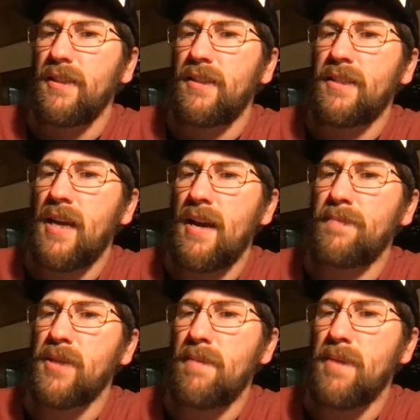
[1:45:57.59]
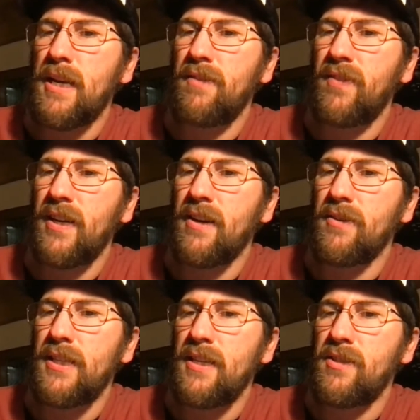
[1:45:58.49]
the times I'm making
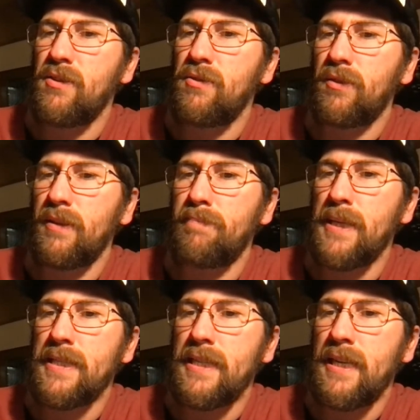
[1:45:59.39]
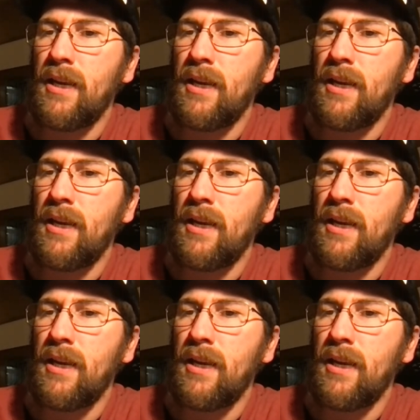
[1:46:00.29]
videos, he's usually busy.